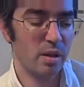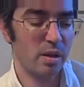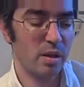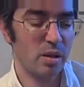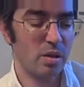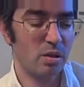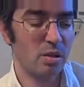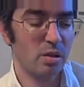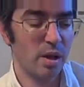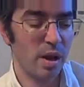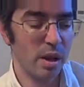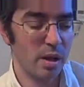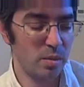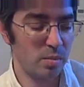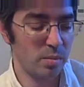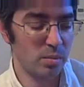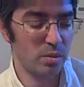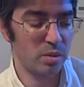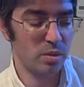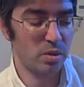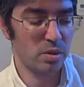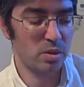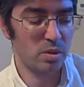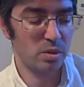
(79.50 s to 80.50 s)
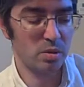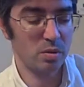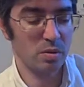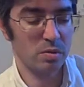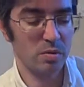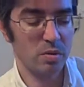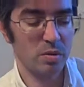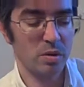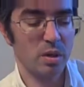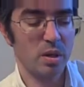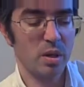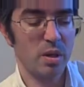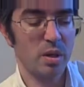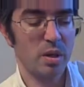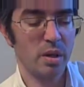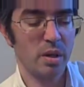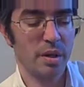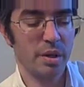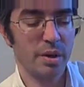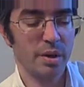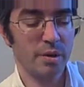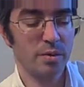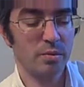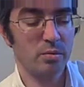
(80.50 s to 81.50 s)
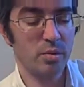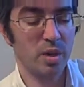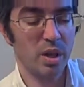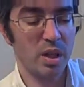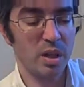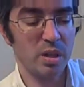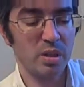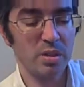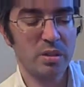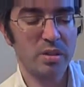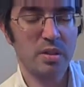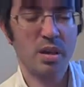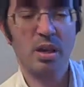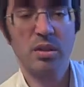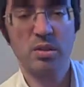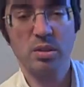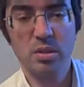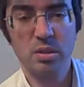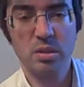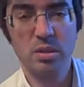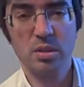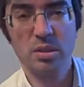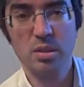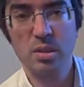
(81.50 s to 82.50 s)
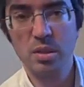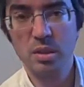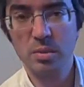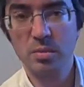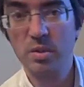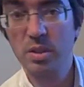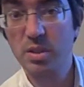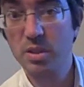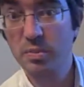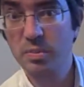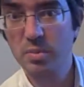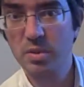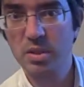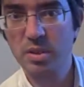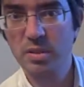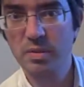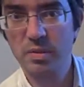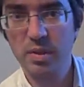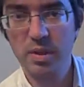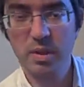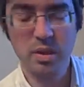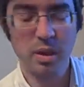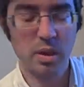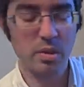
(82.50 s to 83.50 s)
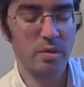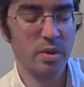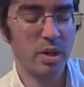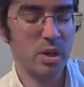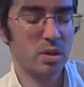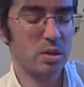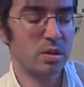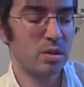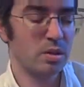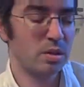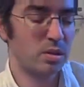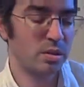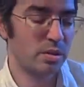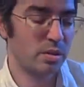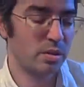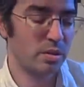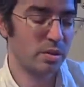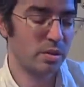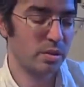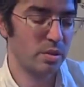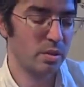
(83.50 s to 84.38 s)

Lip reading: you're able to release tensions in them in specific directions,